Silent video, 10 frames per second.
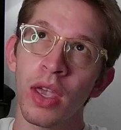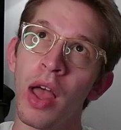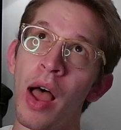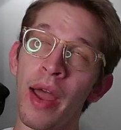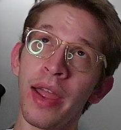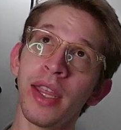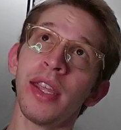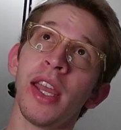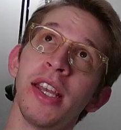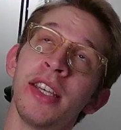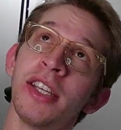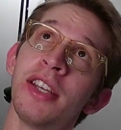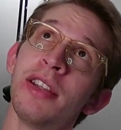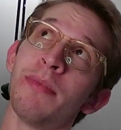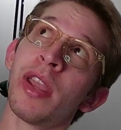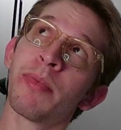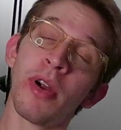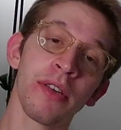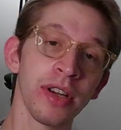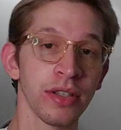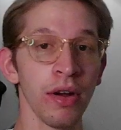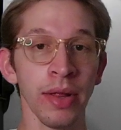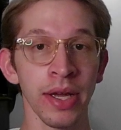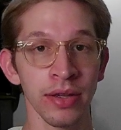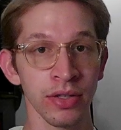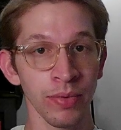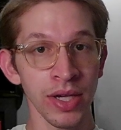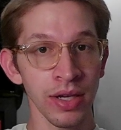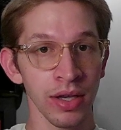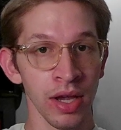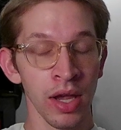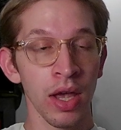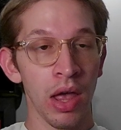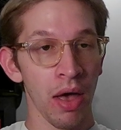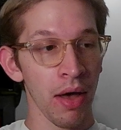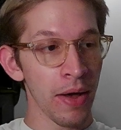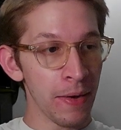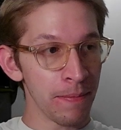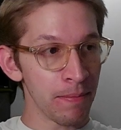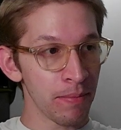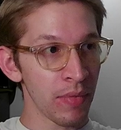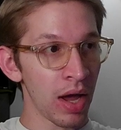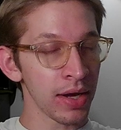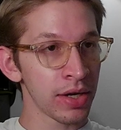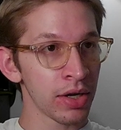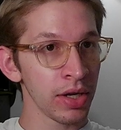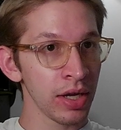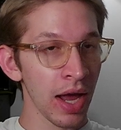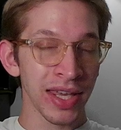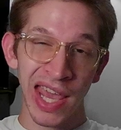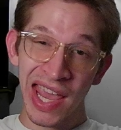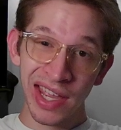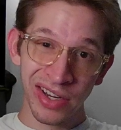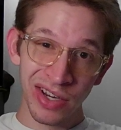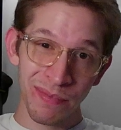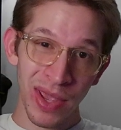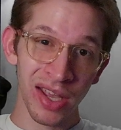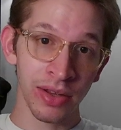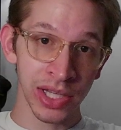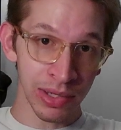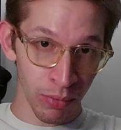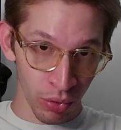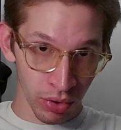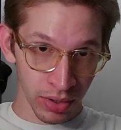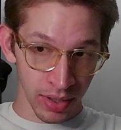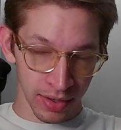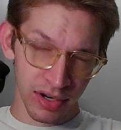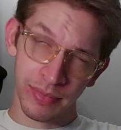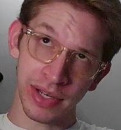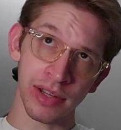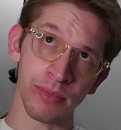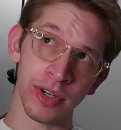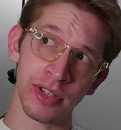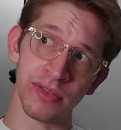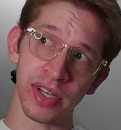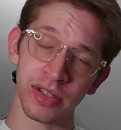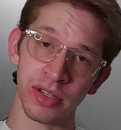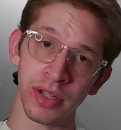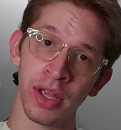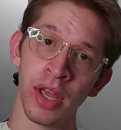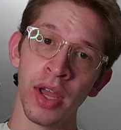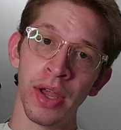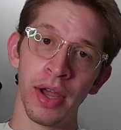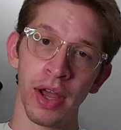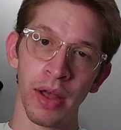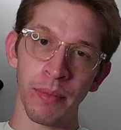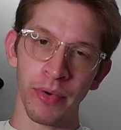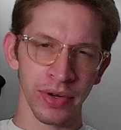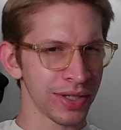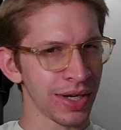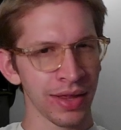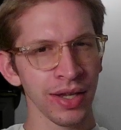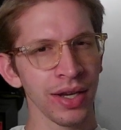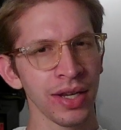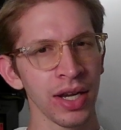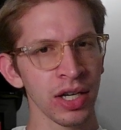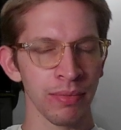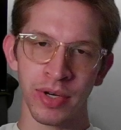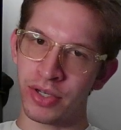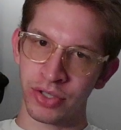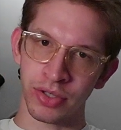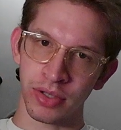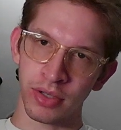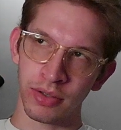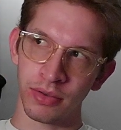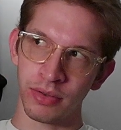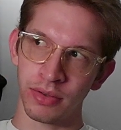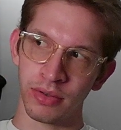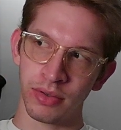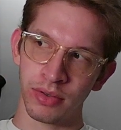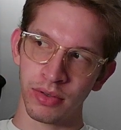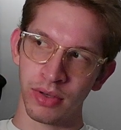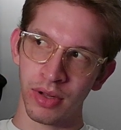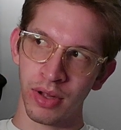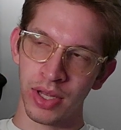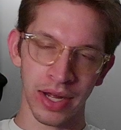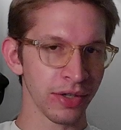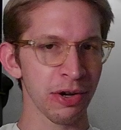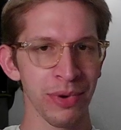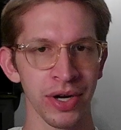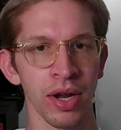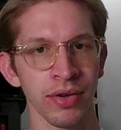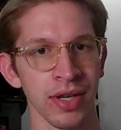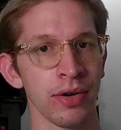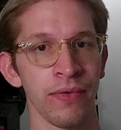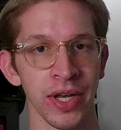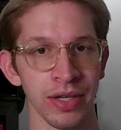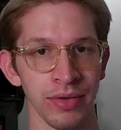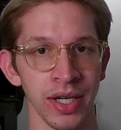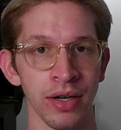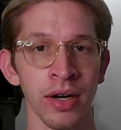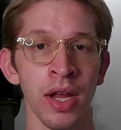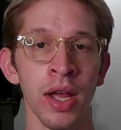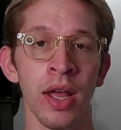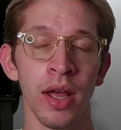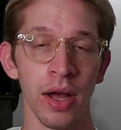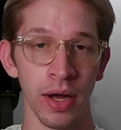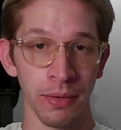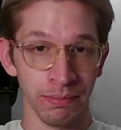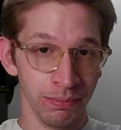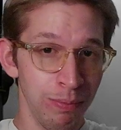I did make progress on that this week. I can make a little more. I could have made a little more too, actually. Or at least I think I can. I'm not sure. Yeah, I'll talk about it now because I don't know if I'll get to it later. Um,